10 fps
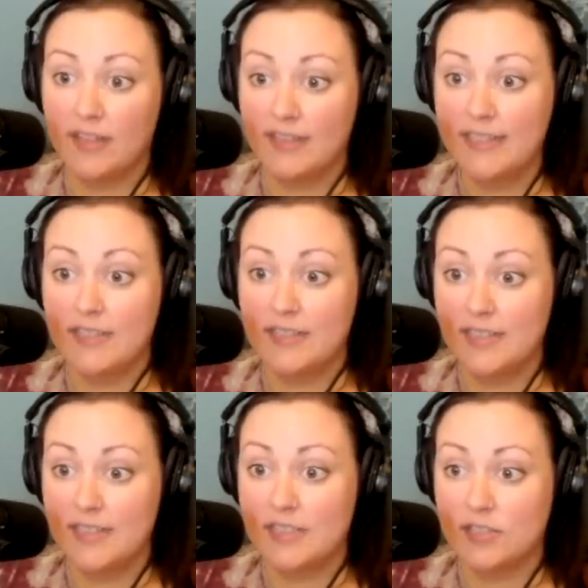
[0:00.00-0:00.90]
or at least since,
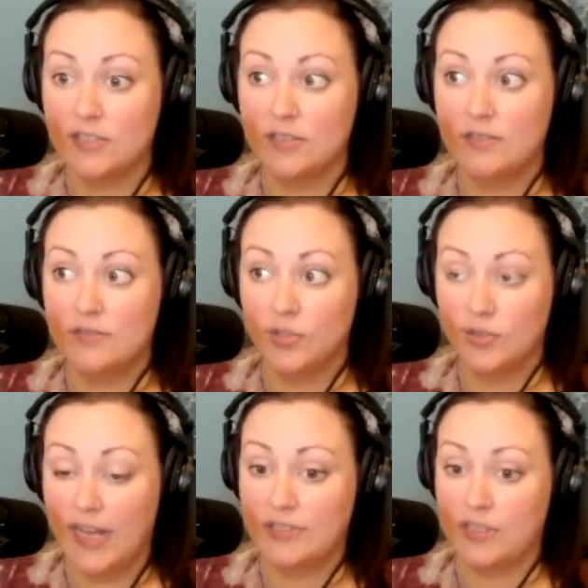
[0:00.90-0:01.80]
since
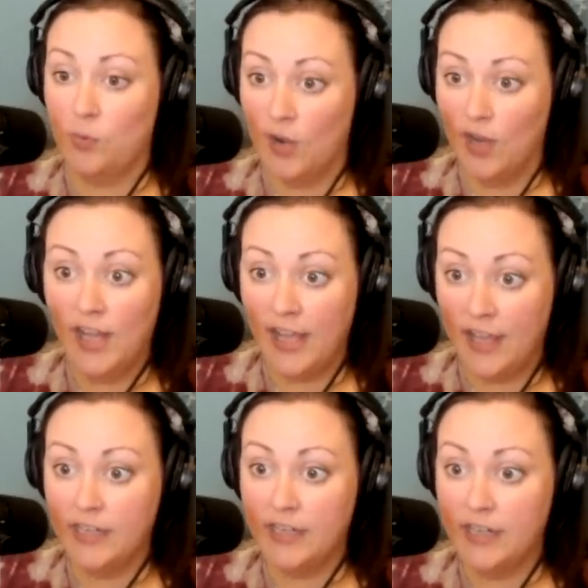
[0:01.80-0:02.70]

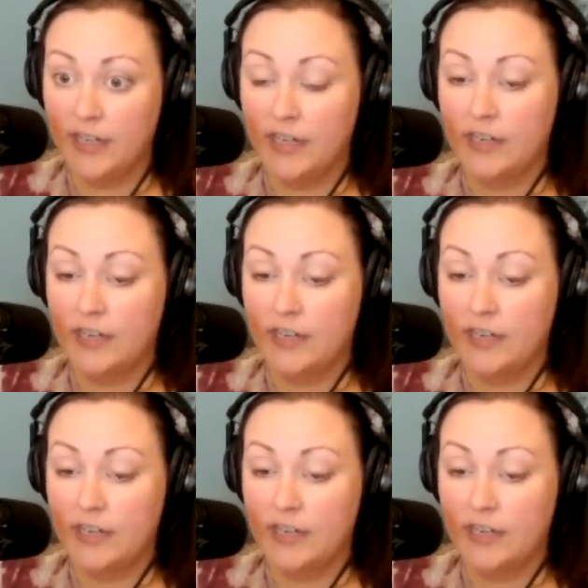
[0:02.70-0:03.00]
2001.